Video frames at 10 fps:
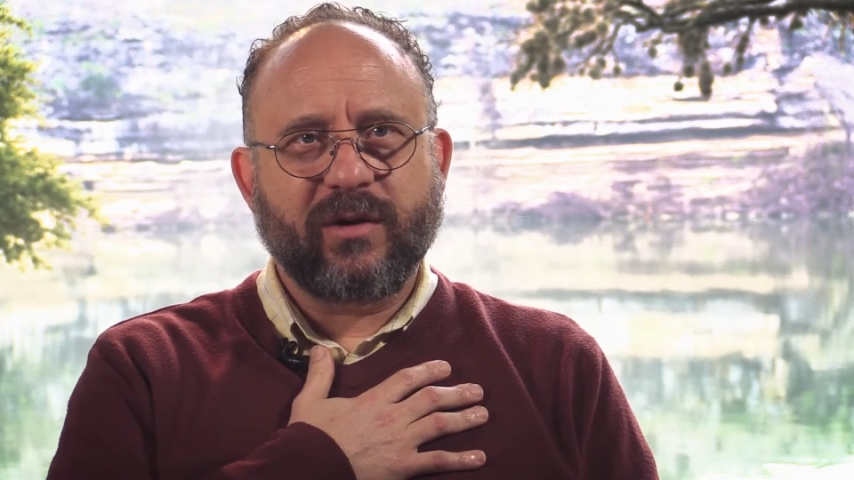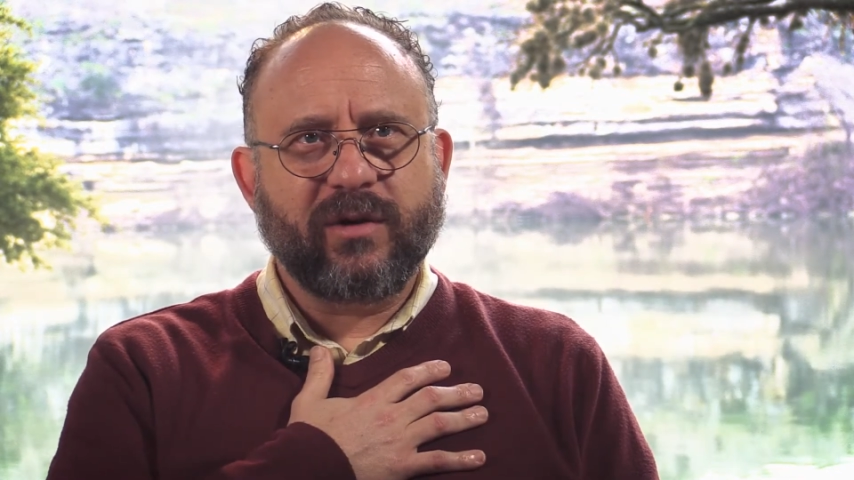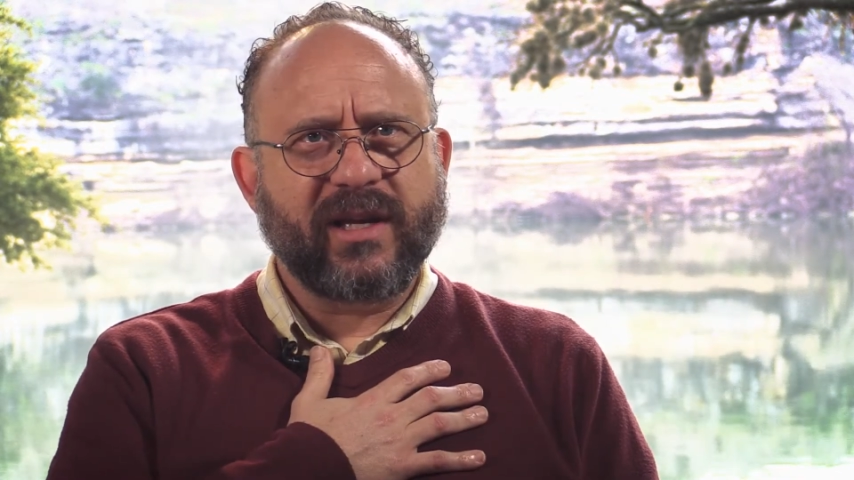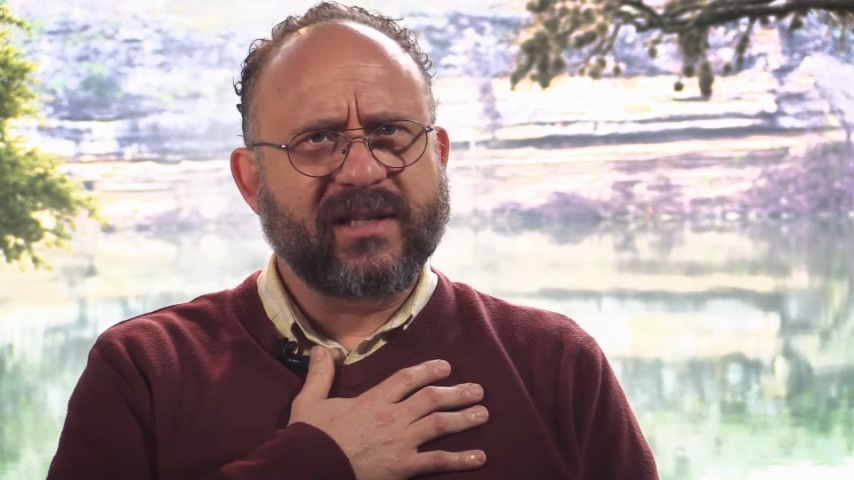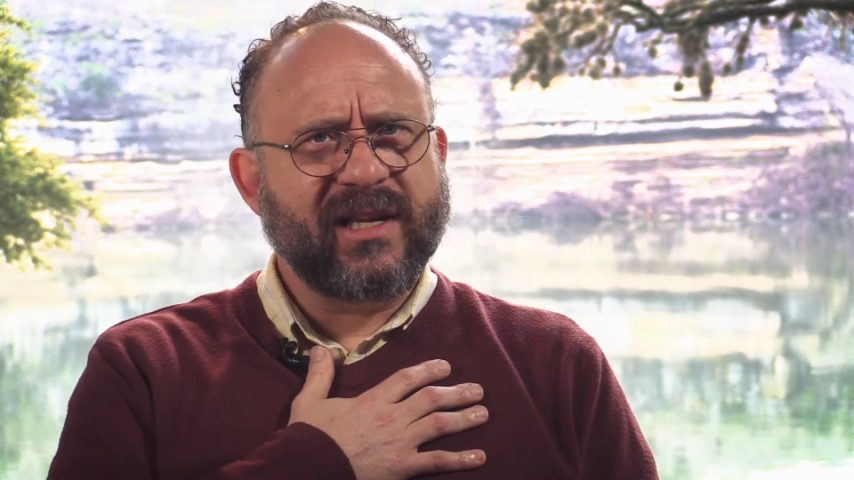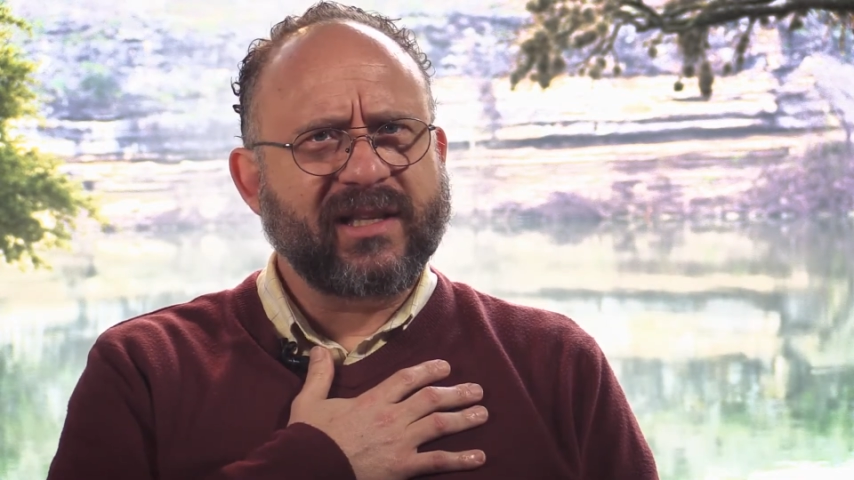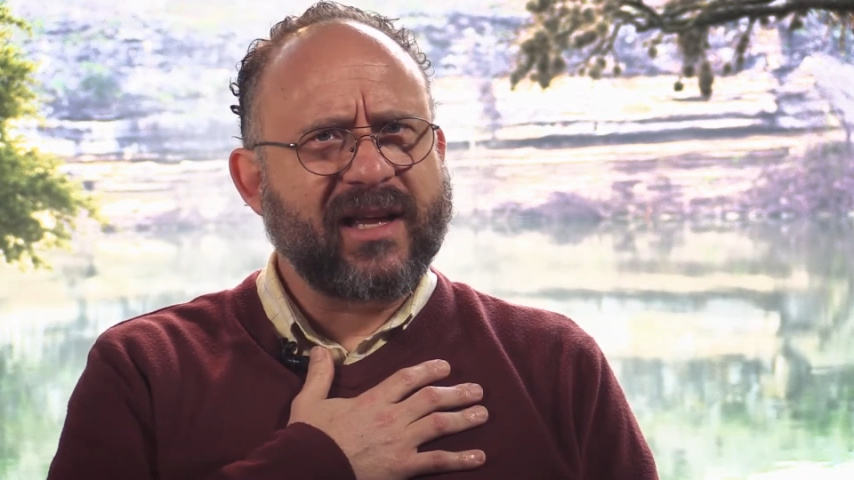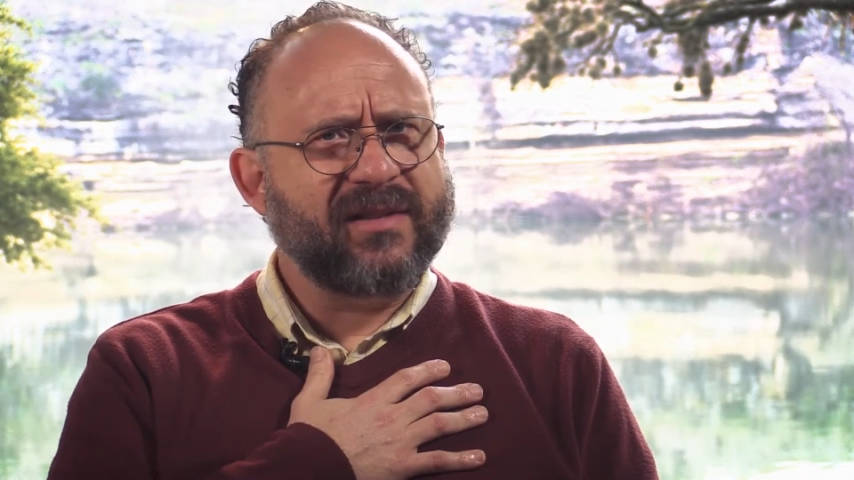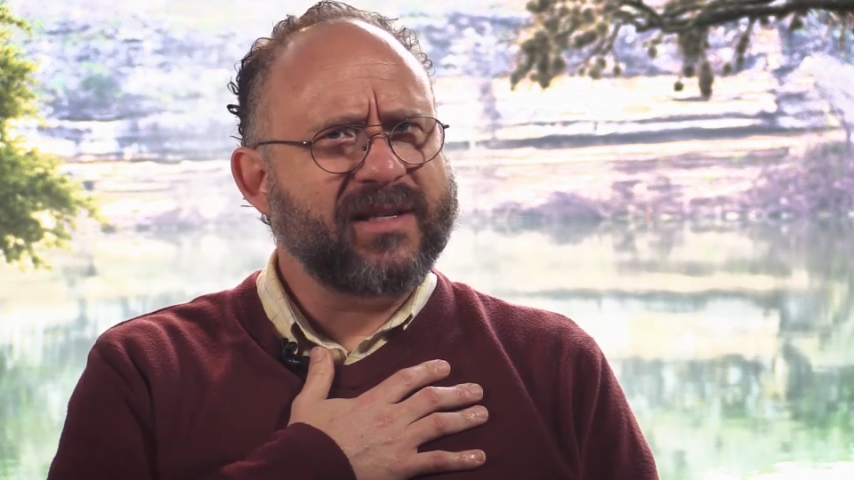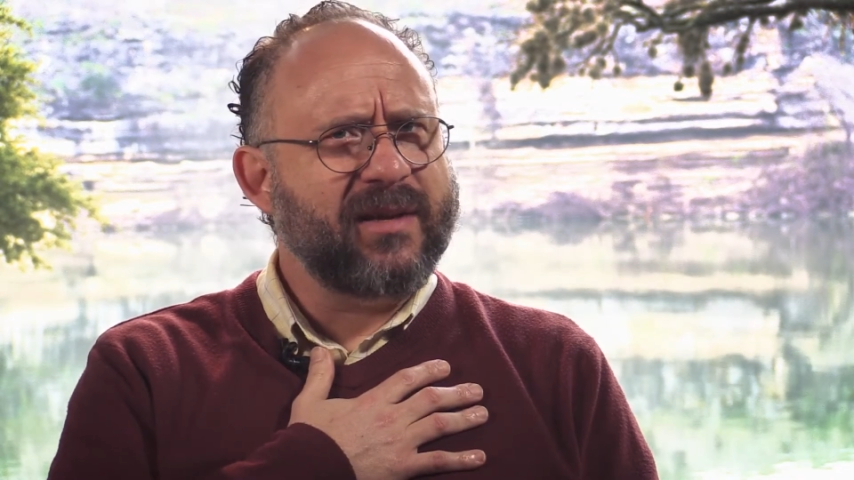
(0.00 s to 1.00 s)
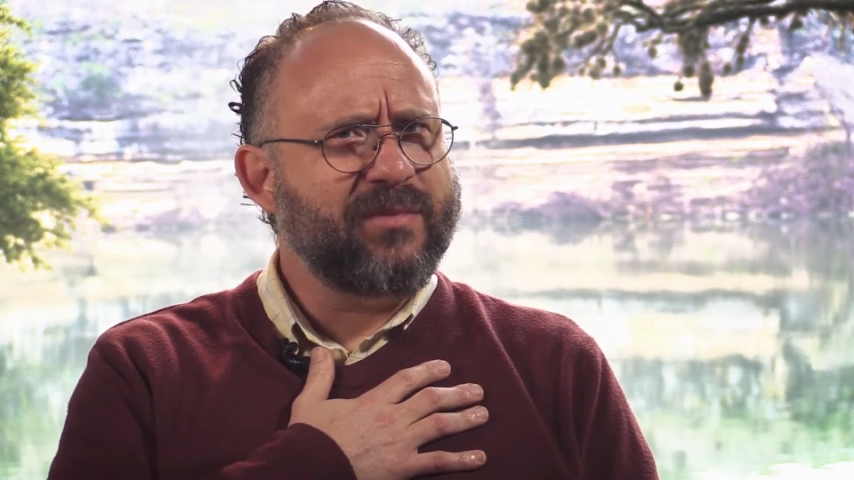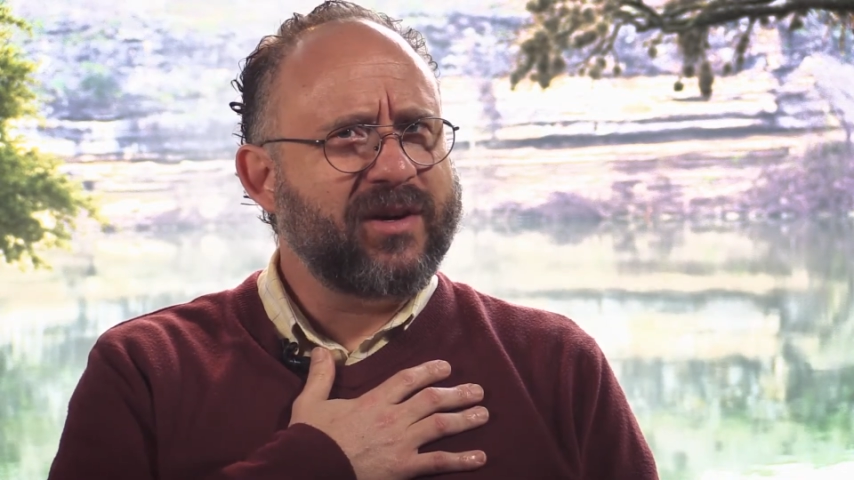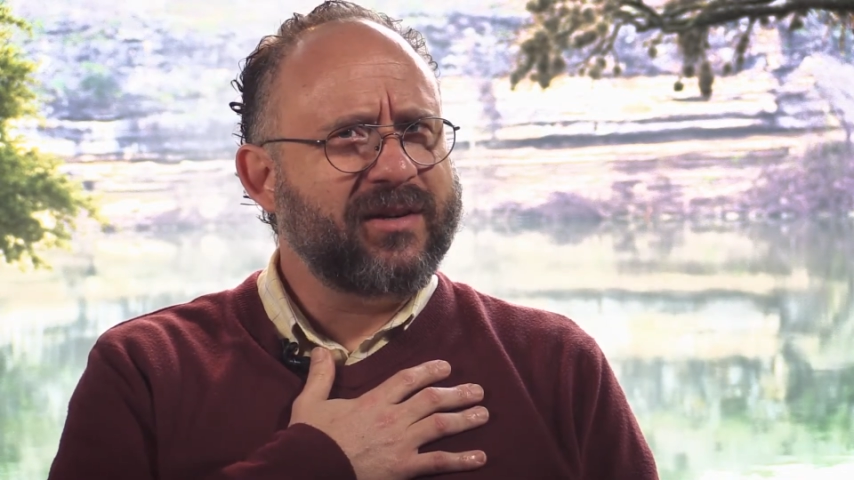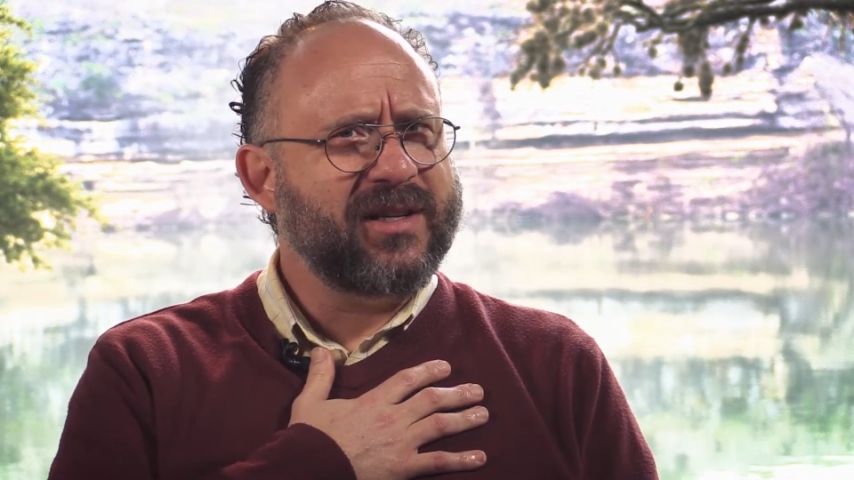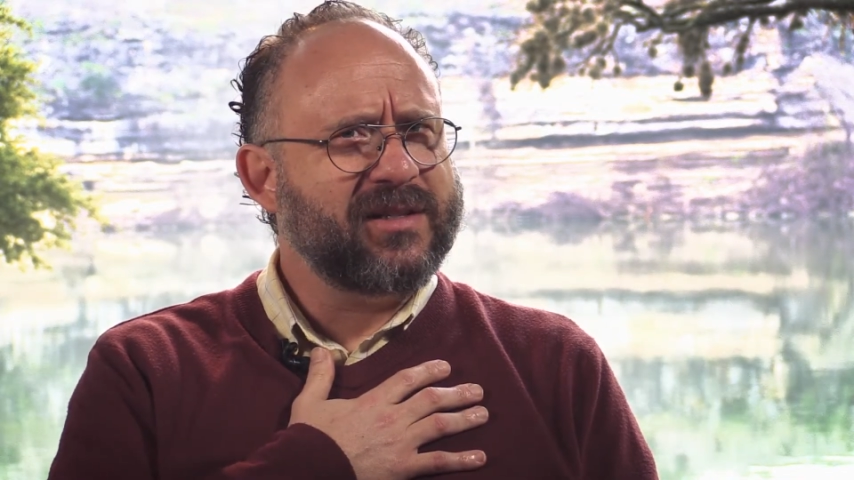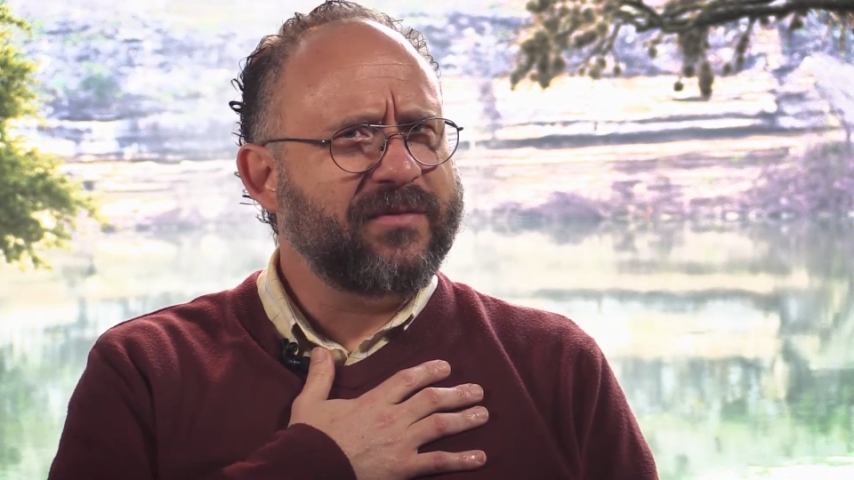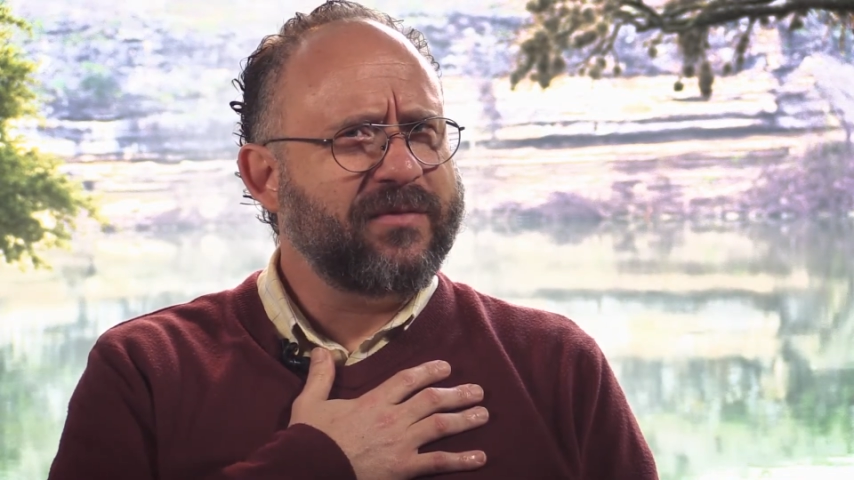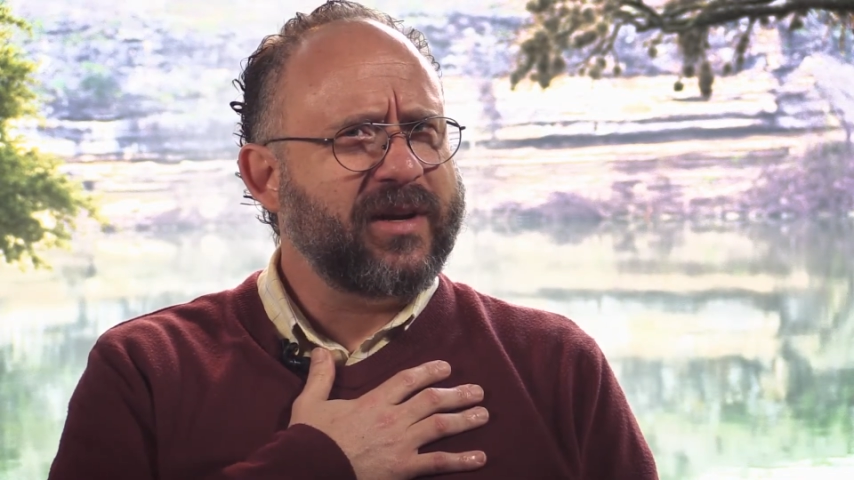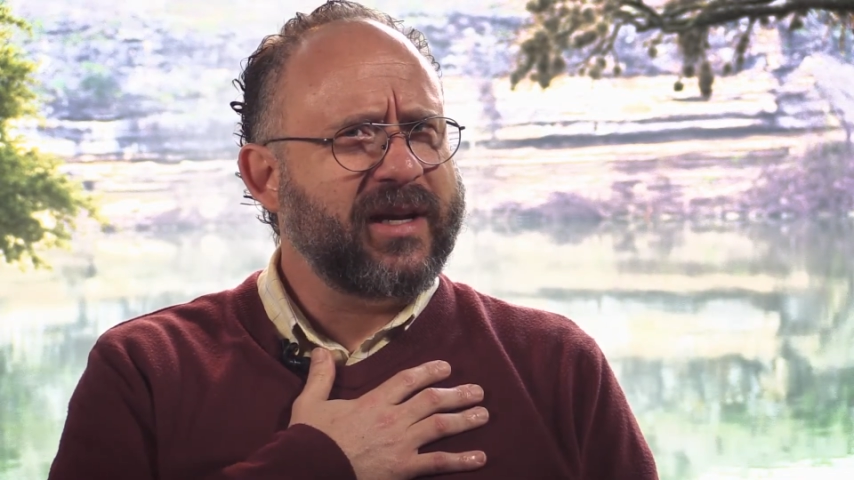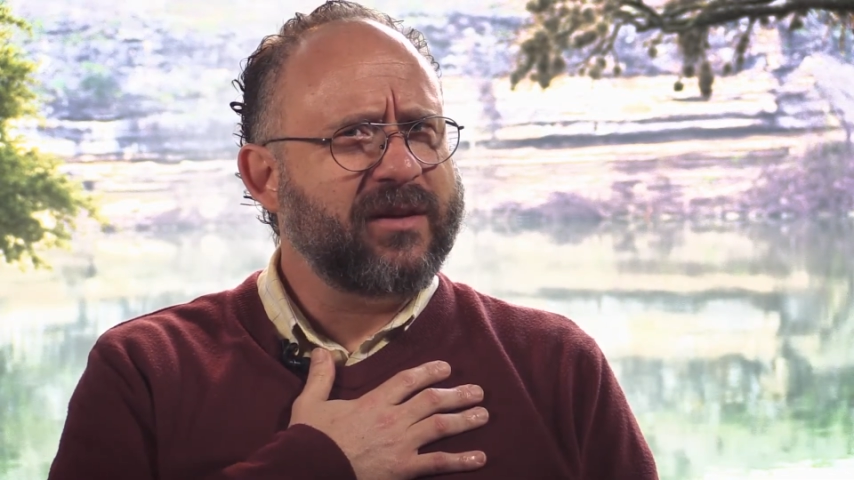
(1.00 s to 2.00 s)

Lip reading: okay, is that same part that's afraid